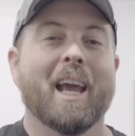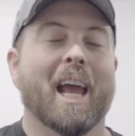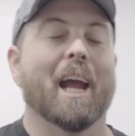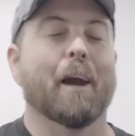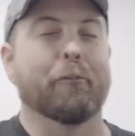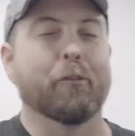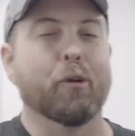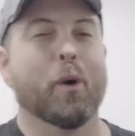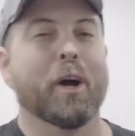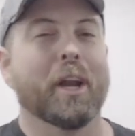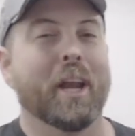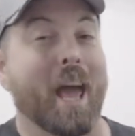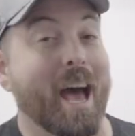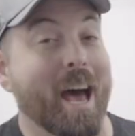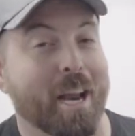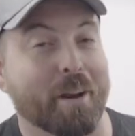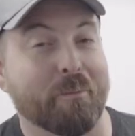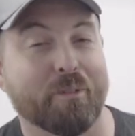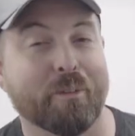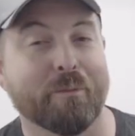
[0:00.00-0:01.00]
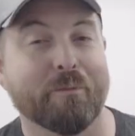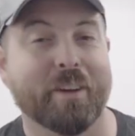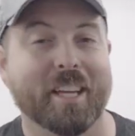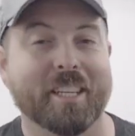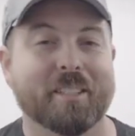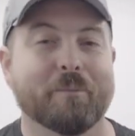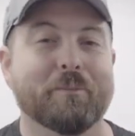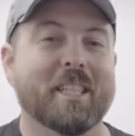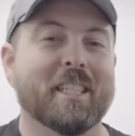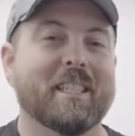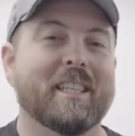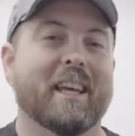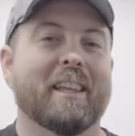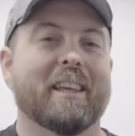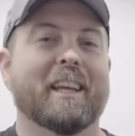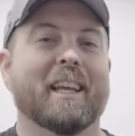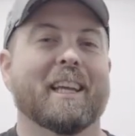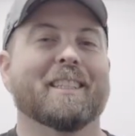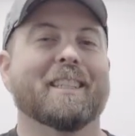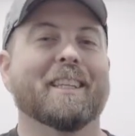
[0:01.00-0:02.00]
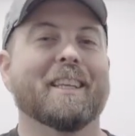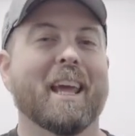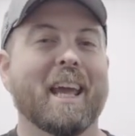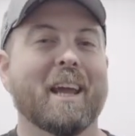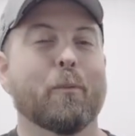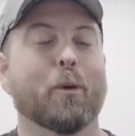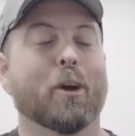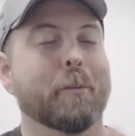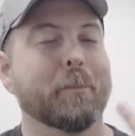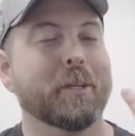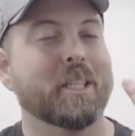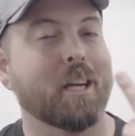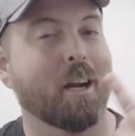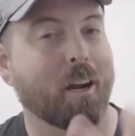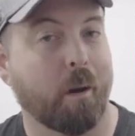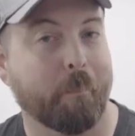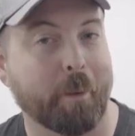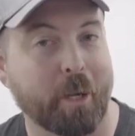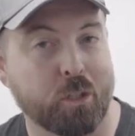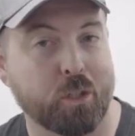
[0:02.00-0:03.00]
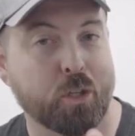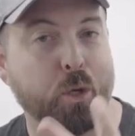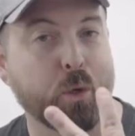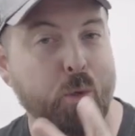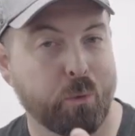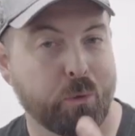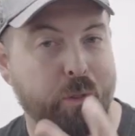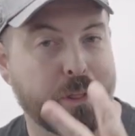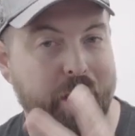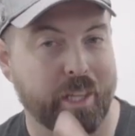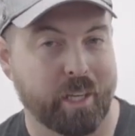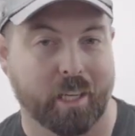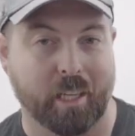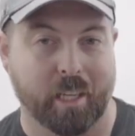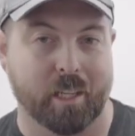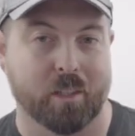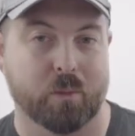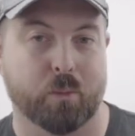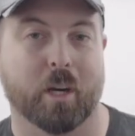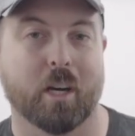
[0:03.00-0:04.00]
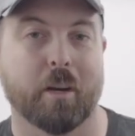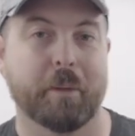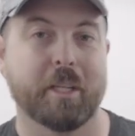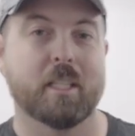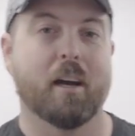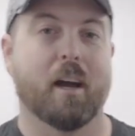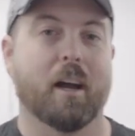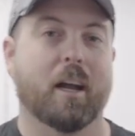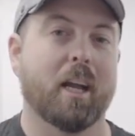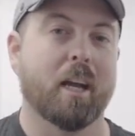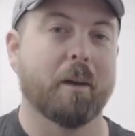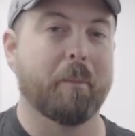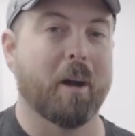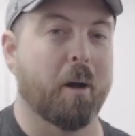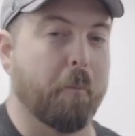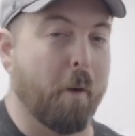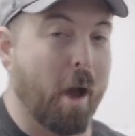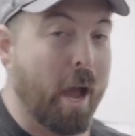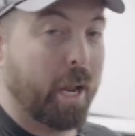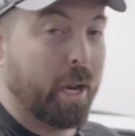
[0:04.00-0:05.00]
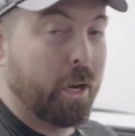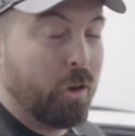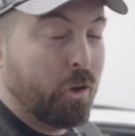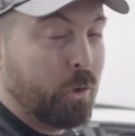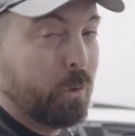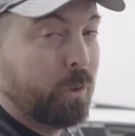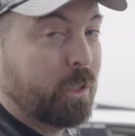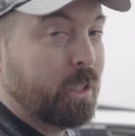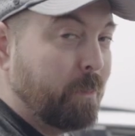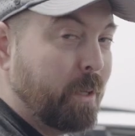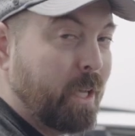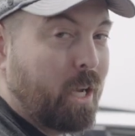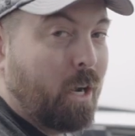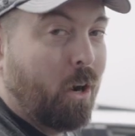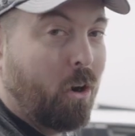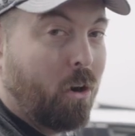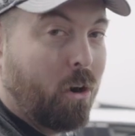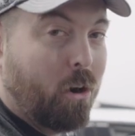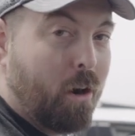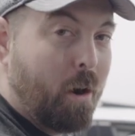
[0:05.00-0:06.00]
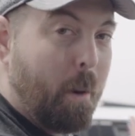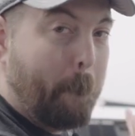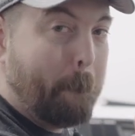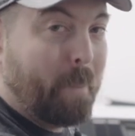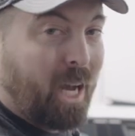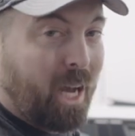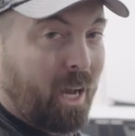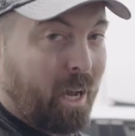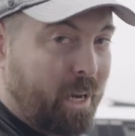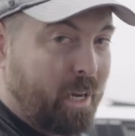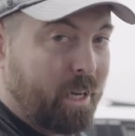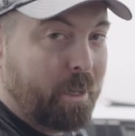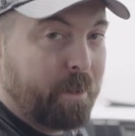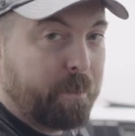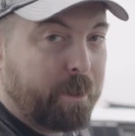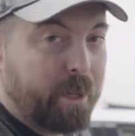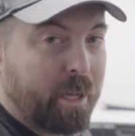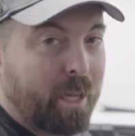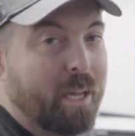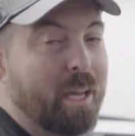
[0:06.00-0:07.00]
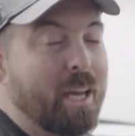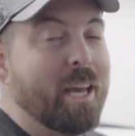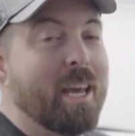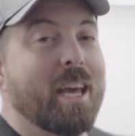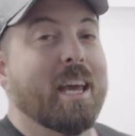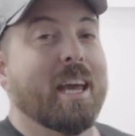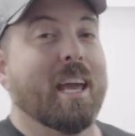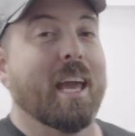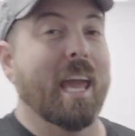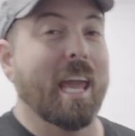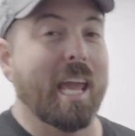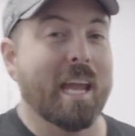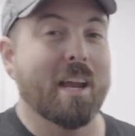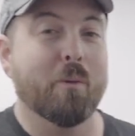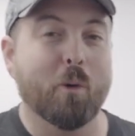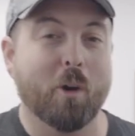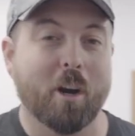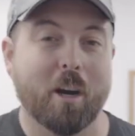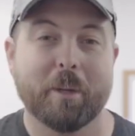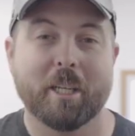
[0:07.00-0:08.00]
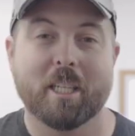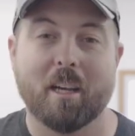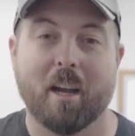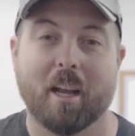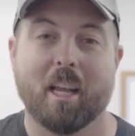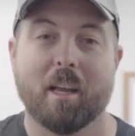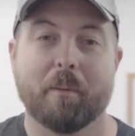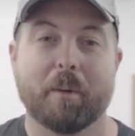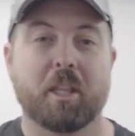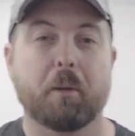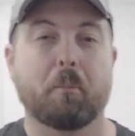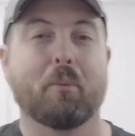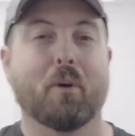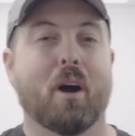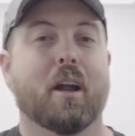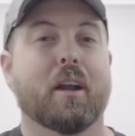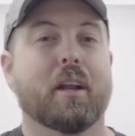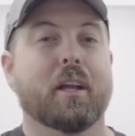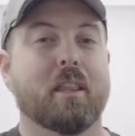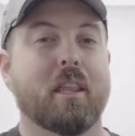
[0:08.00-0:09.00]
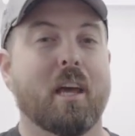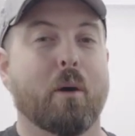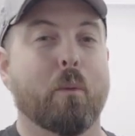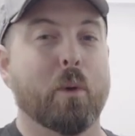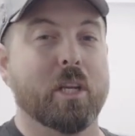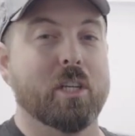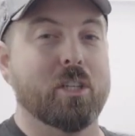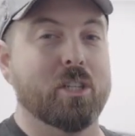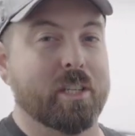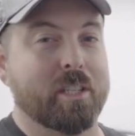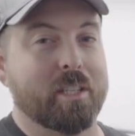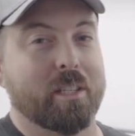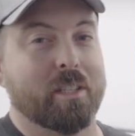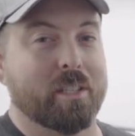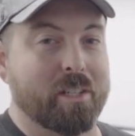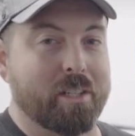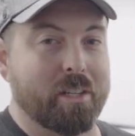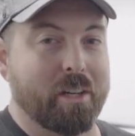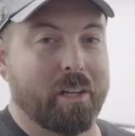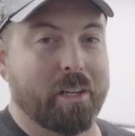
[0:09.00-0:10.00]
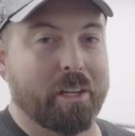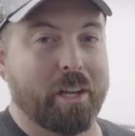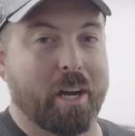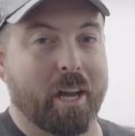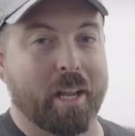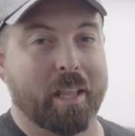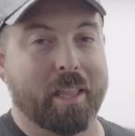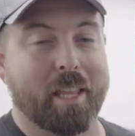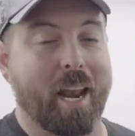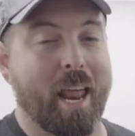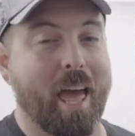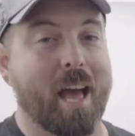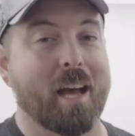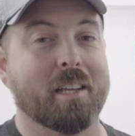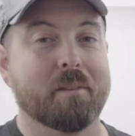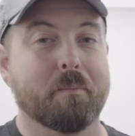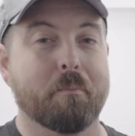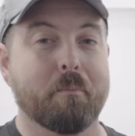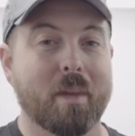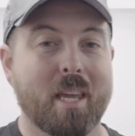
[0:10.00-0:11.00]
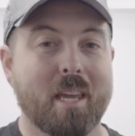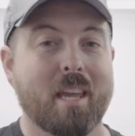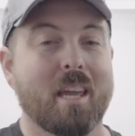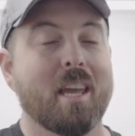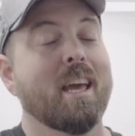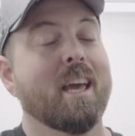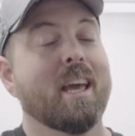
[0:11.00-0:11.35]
Hey everyone, Adam from Phantom Detailing, and today we're going to be talking about two things. We're going to be talking about my new to me car behind me, and we're going to be talking about the product that we just installed on it that has me